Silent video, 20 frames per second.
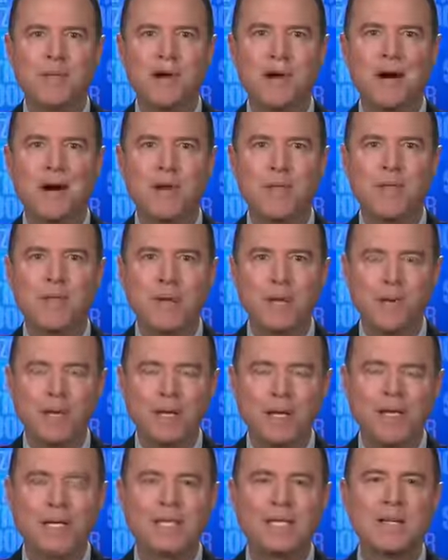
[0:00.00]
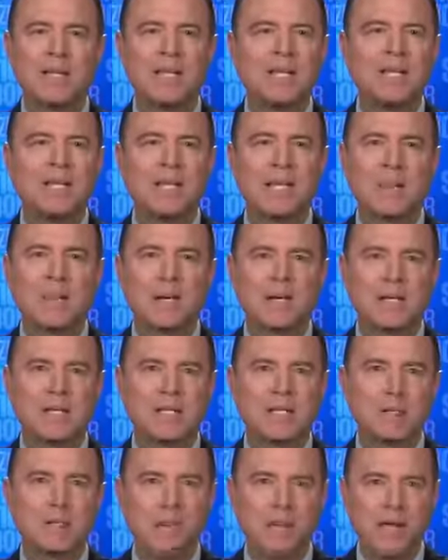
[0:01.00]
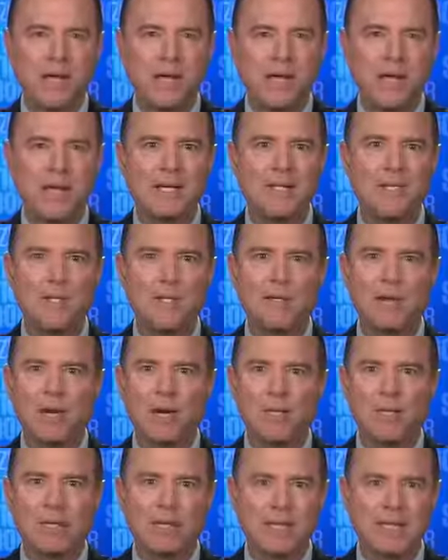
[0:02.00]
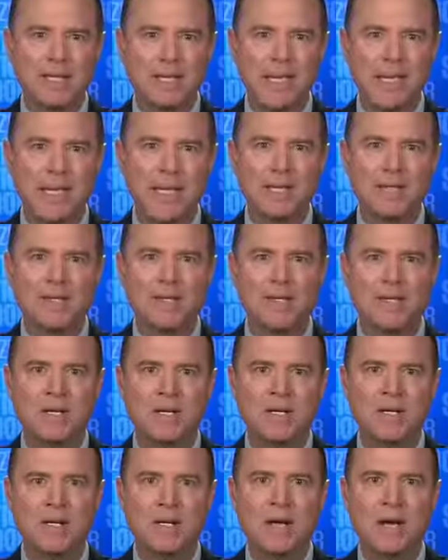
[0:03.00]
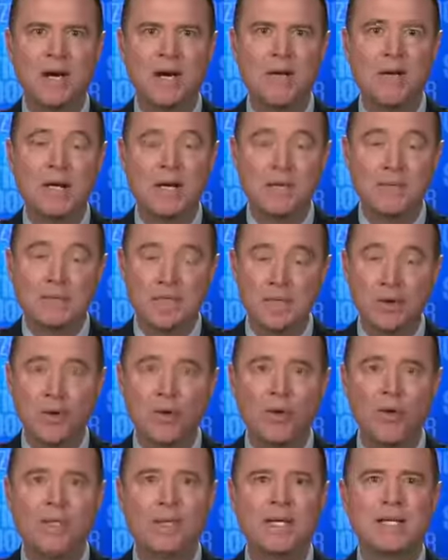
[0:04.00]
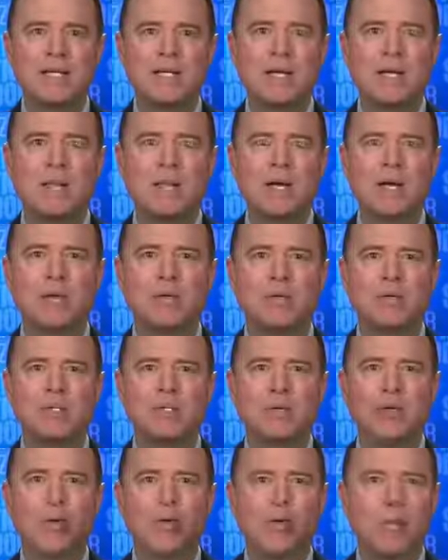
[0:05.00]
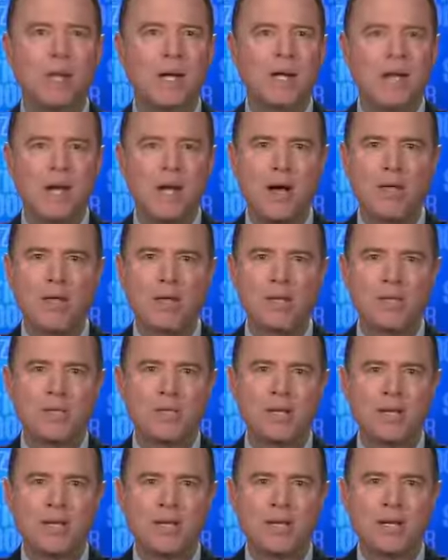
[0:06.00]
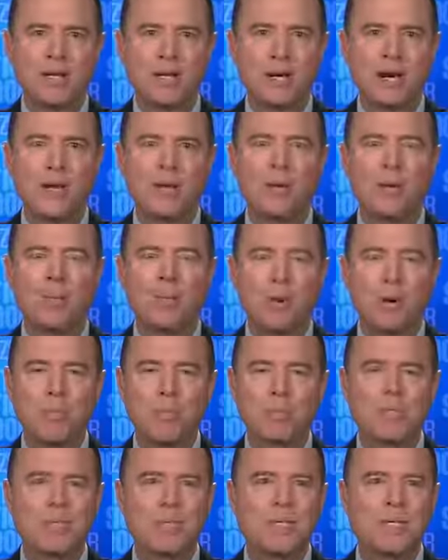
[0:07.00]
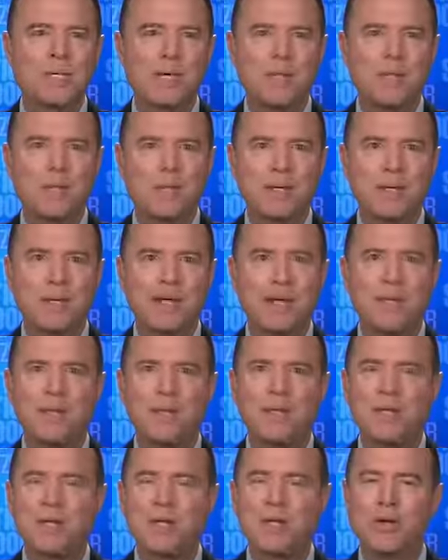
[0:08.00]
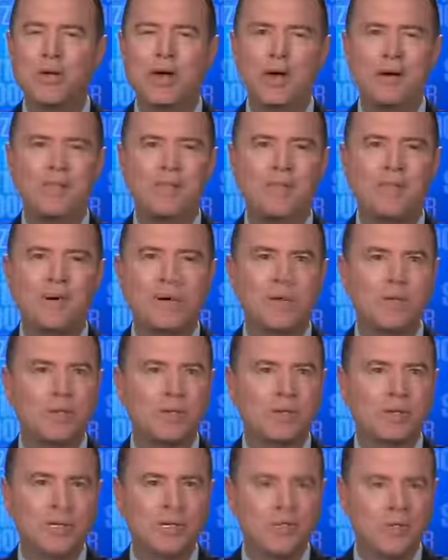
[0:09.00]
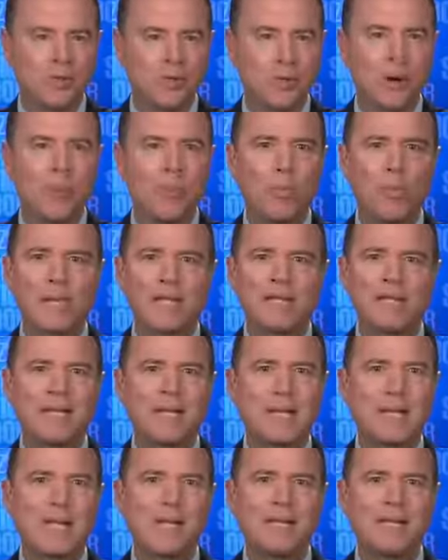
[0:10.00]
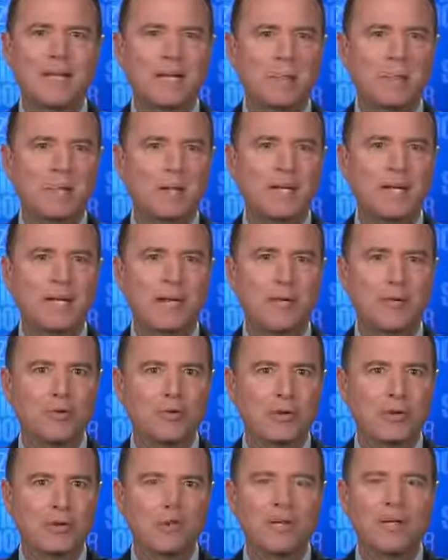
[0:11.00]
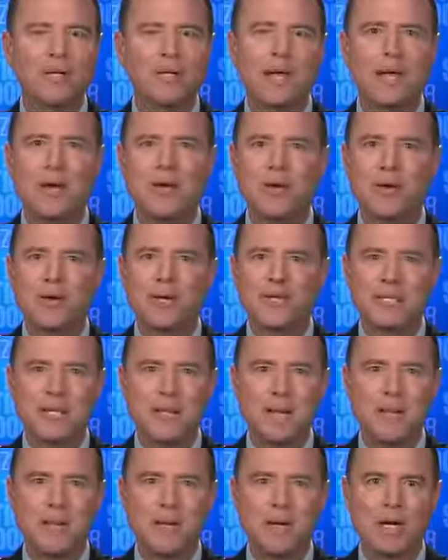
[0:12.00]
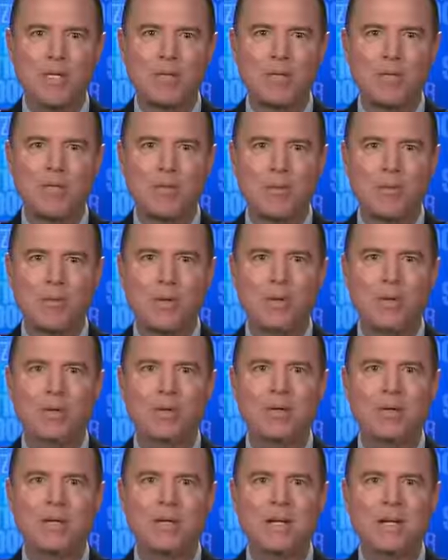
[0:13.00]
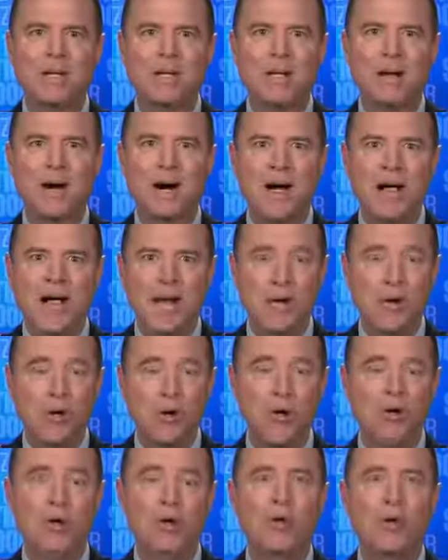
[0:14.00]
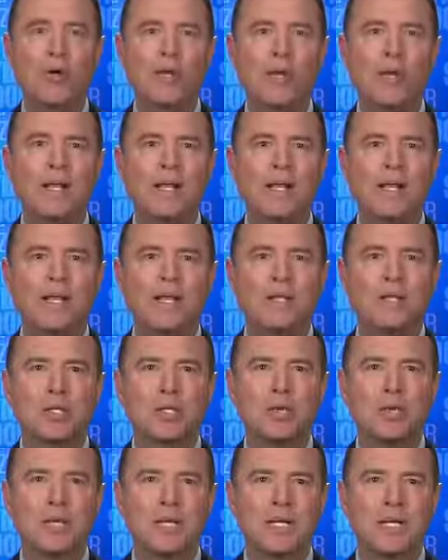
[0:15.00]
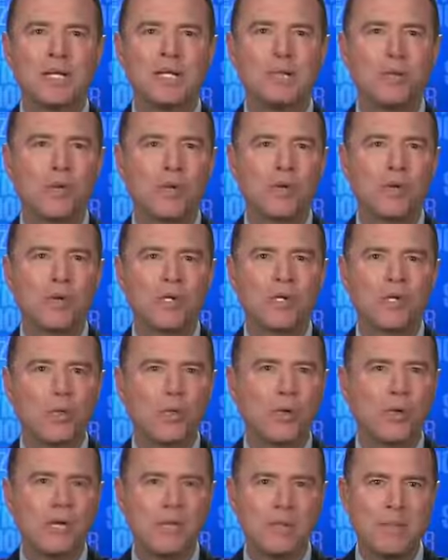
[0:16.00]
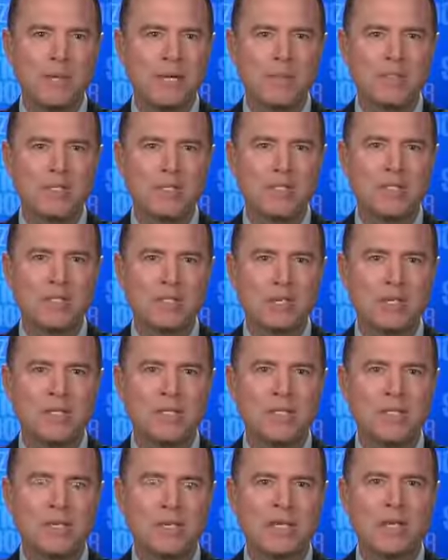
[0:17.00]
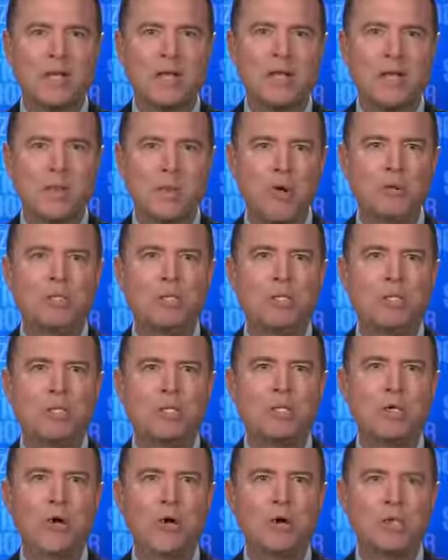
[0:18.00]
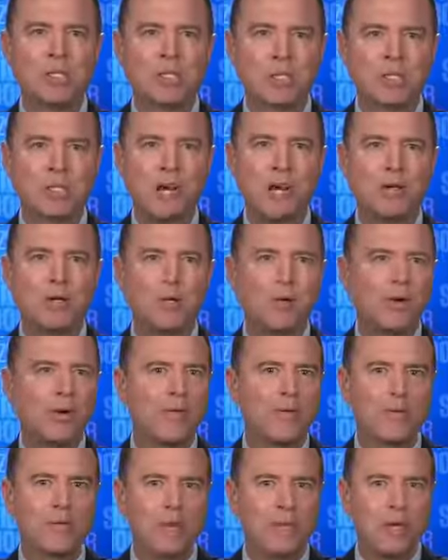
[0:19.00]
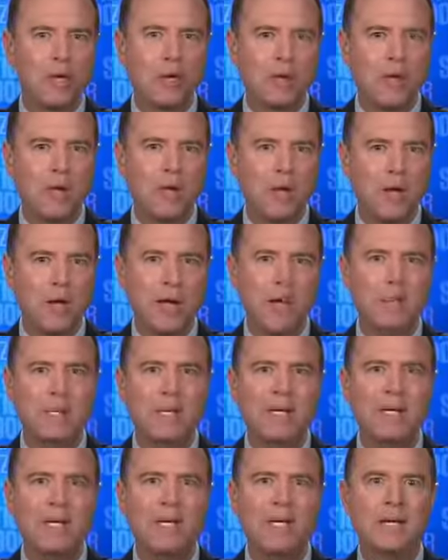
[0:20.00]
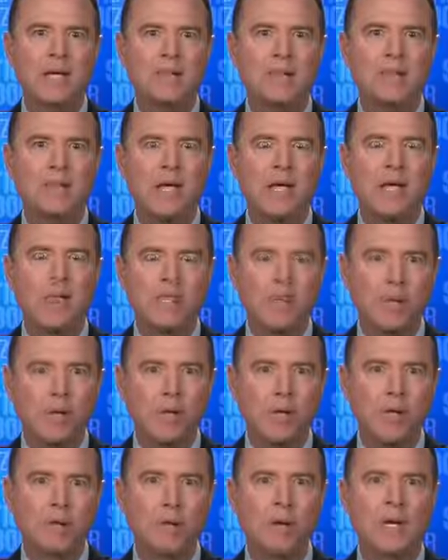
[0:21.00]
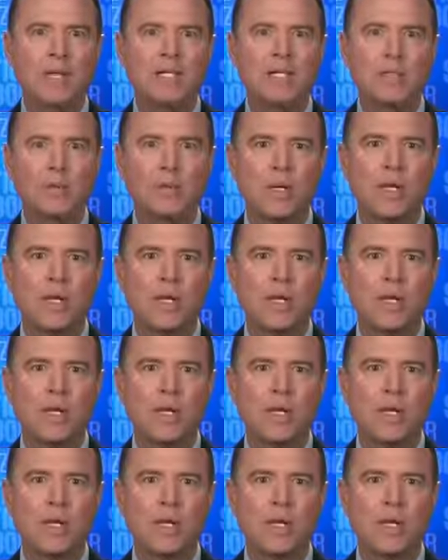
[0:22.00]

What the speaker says: the release of these emails is playing into the Russians' hands. They have stolen these emails, or many others. They're purposely dumping them, and then you have Trump once again doubling down, tripling down on his admiration for Putin and calling on Wikileaks to release more of these stolen emails. It's just the most bizarre specter of a GOP nominee in full embrace